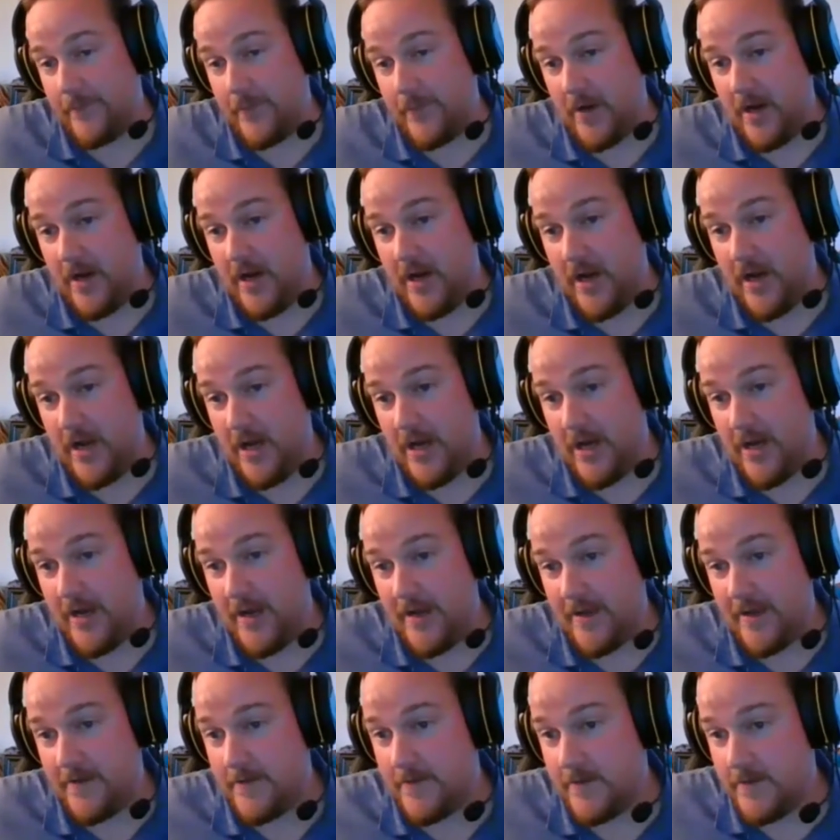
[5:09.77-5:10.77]

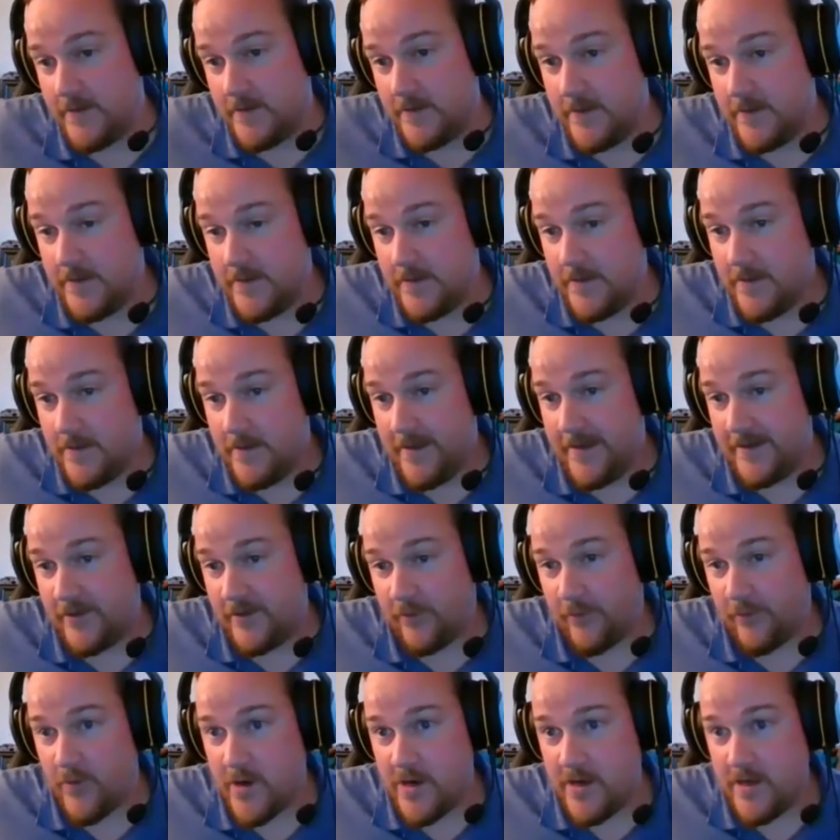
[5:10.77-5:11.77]
but it's
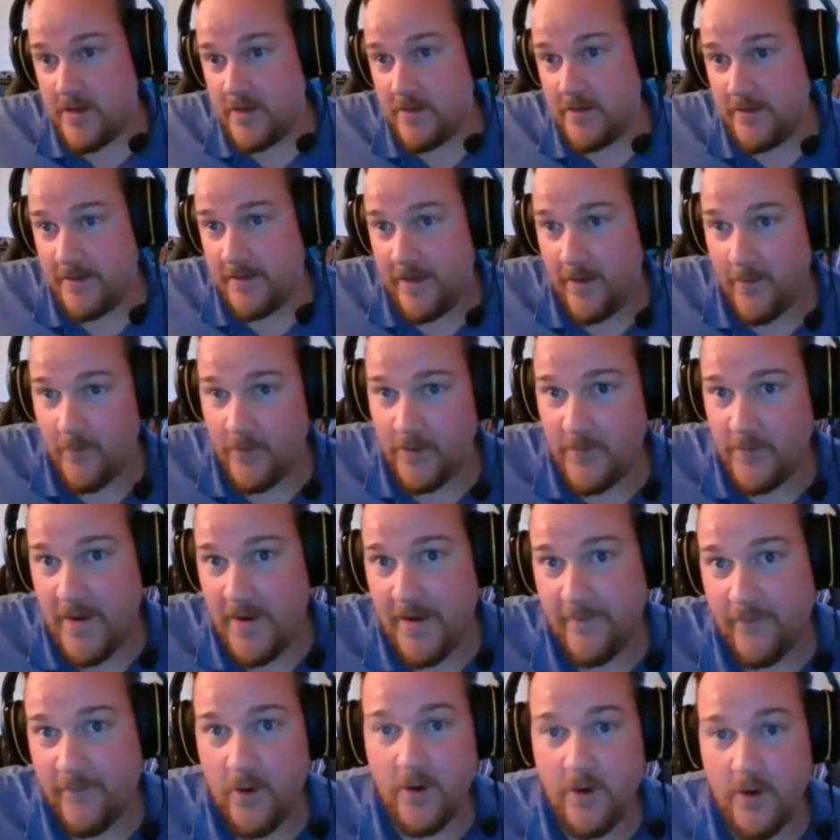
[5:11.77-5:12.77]
free. You get what you
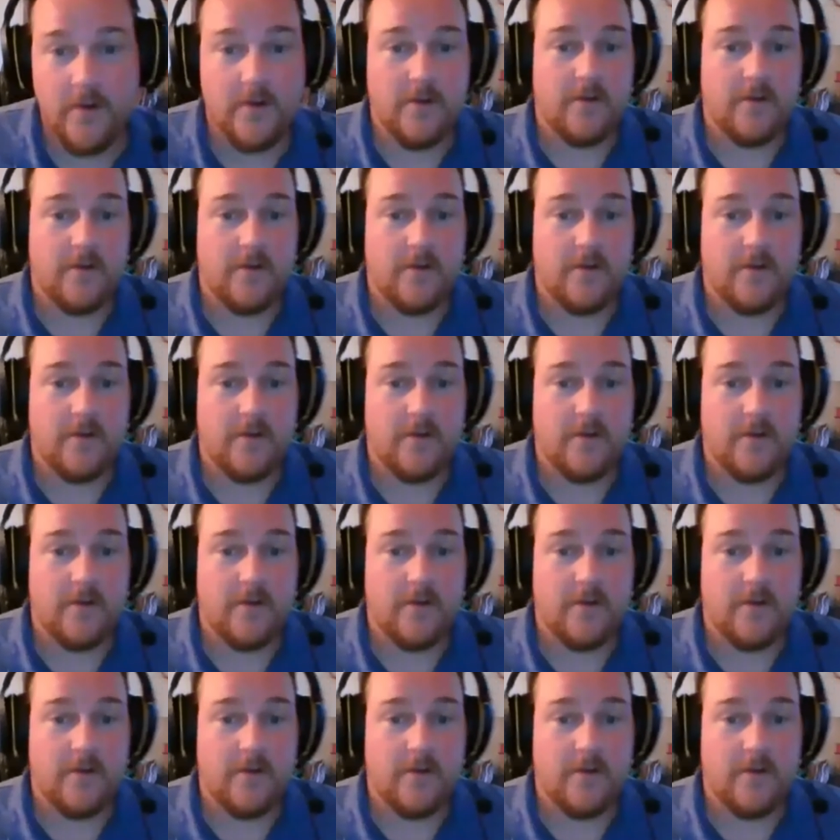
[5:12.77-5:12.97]
paid for.